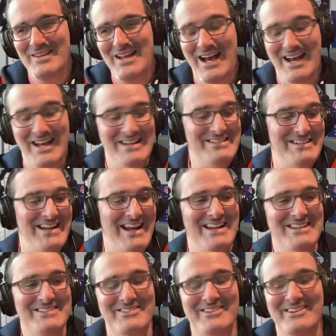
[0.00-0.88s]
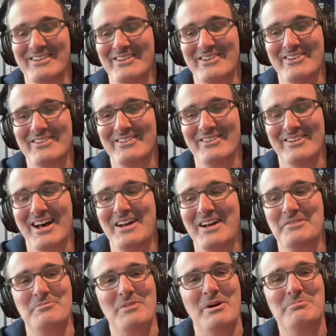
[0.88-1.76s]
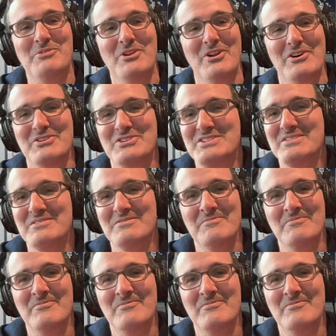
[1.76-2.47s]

I saw a lot of them up close.